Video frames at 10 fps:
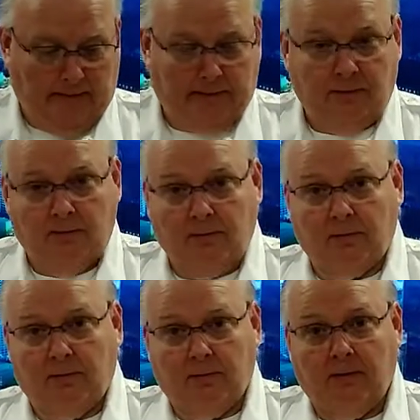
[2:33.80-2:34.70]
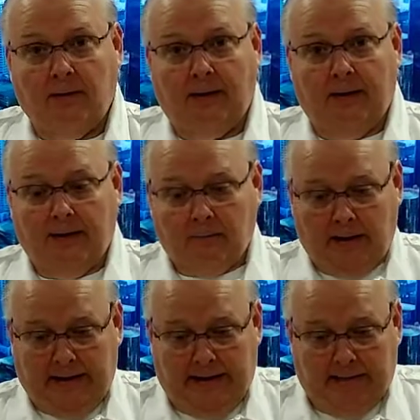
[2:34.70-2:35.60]
into your
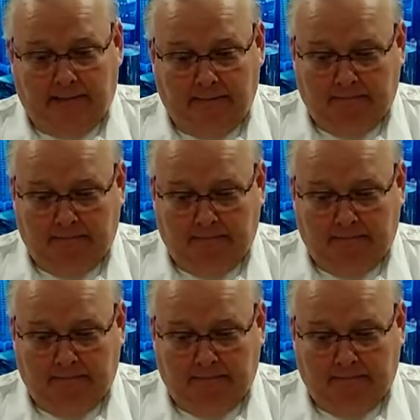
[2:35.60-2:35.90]
right hand.